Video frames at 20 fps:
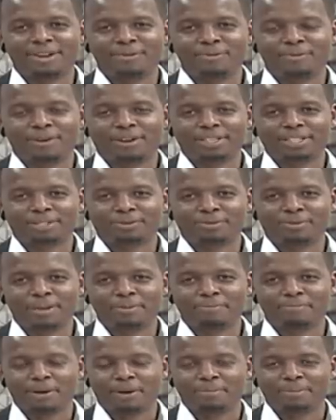what
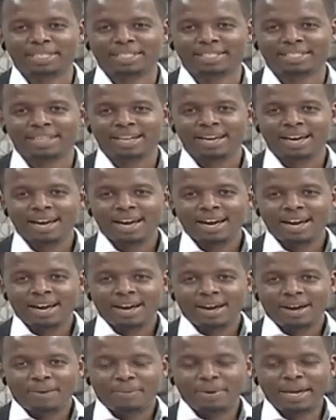we promised.
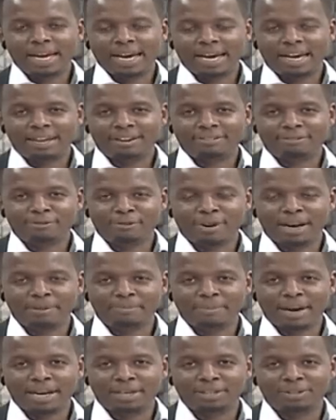We have
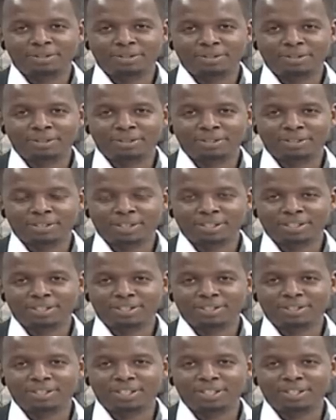one man who's not
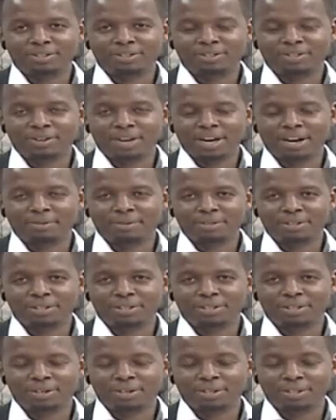so new to our
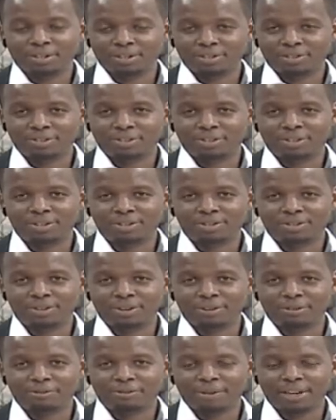show, not so new to
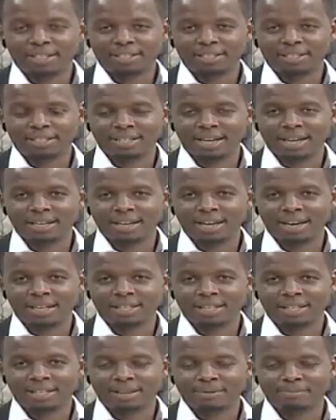your face. Is none
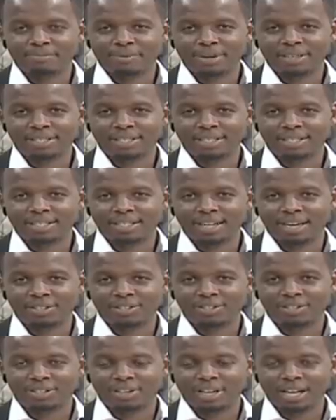other than
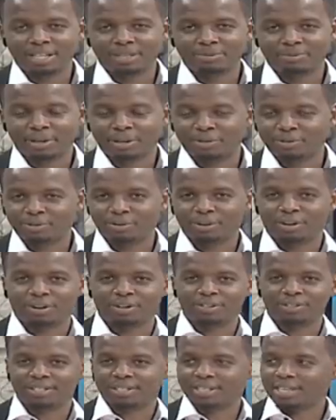presidential aspirant who
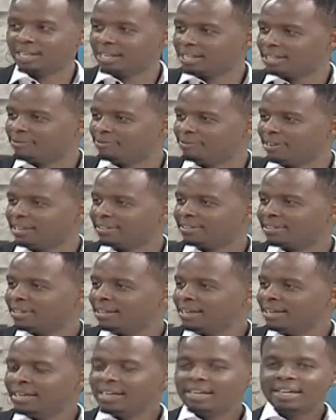conceded defeat,
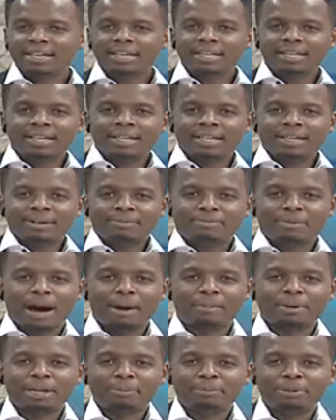
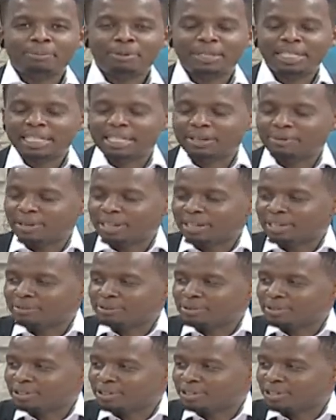Mohammed Abduba Dida. Welcome
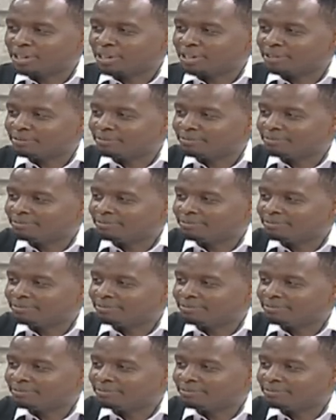to the show.